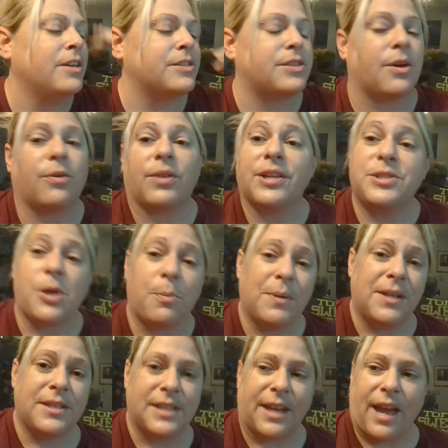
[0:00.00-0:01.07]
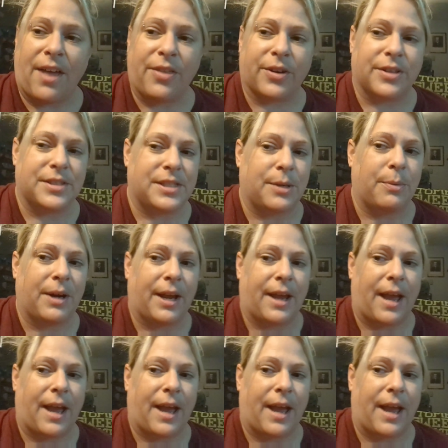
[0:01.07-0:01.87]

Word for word: So let's open it together and see what I